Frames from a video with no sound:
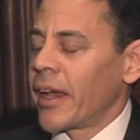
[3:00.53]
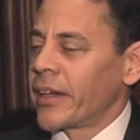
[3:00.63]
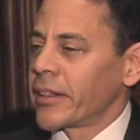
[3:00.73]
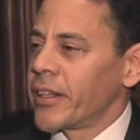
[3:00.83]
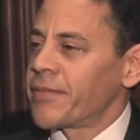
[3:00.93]

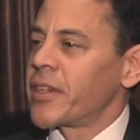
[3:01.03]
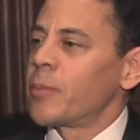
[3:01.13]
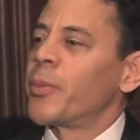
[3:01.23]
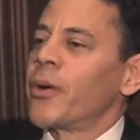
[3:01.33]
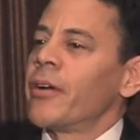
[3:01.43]
And it lifted a
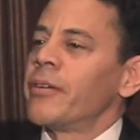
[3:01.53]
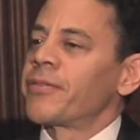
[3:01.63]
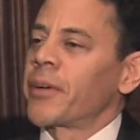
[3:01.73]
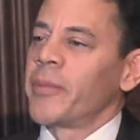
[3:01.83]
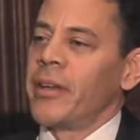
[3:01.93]
burden
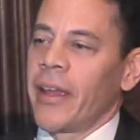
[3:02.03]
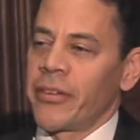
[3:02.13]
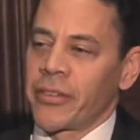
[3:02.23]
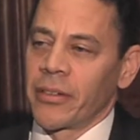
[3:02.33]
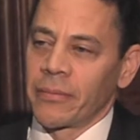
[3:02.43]
from the
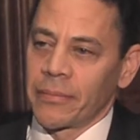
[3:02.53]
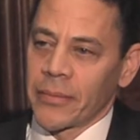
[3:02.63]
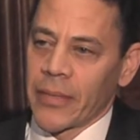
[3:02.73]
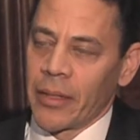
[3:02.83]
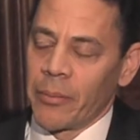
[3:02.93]
nation.
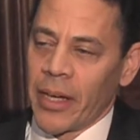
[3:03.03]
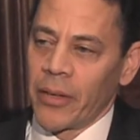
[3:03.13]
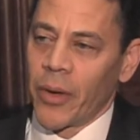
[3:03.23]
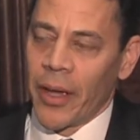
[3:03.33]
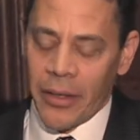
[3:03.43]
In
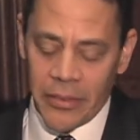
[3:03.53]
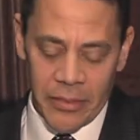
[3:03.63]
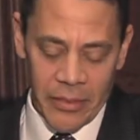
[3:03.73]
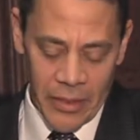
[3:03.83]
many ways,